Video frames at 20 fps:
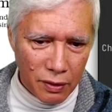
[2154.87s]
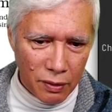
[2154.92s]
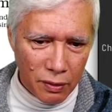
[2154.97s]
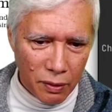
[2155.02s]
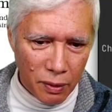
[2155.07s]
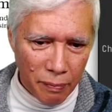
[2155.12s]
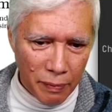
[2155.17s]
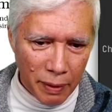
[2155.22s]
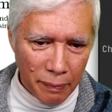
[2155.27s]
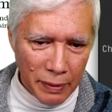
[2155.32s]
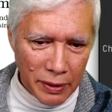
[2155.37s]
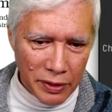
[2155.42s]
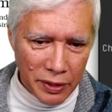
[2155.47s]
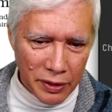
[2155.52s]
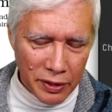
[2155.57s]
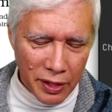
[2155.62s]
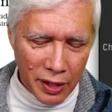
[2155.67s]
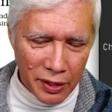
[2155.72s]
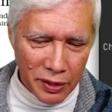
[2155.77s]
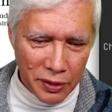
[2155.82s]
or maybe it's a
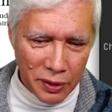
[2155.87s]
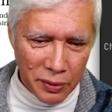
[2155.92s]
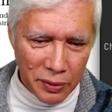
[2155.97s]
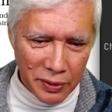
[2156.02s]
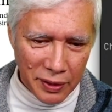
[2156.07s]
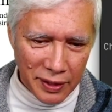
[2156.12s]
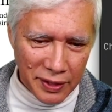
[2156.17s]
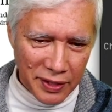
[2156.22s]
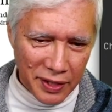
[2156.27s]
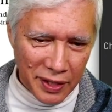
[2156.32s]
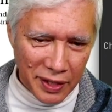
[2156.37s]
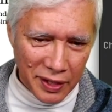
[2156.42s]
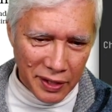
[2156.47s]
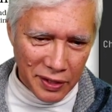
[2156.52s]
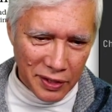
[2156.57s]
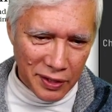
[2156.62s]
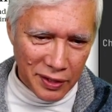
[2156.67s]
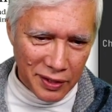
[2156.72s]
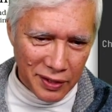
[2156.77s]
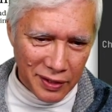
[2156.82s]
test only change.